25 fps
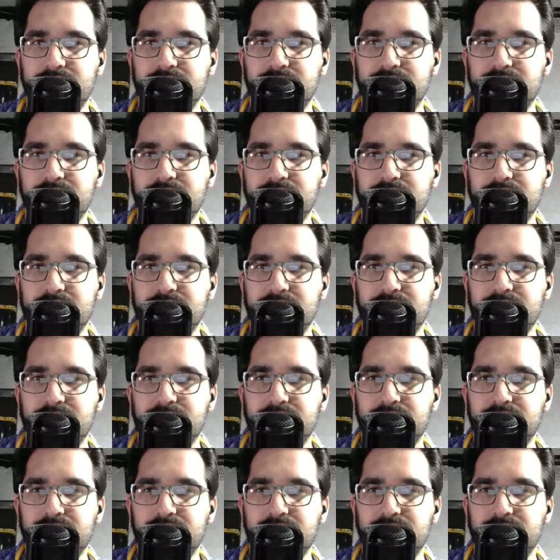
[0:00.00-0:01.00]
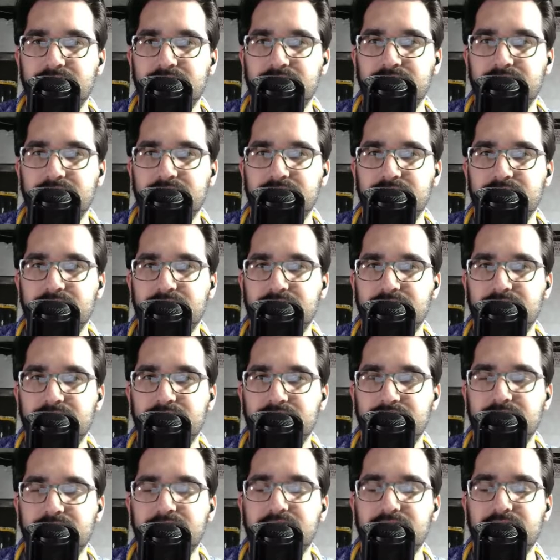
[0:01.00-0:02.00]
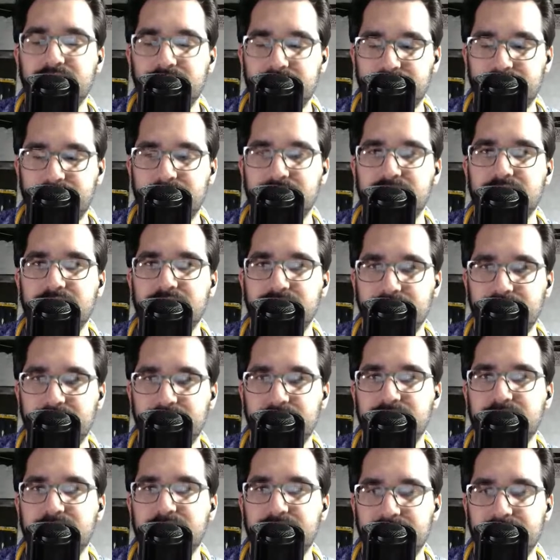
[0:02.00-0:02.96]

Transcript: is the NBA All-Star game,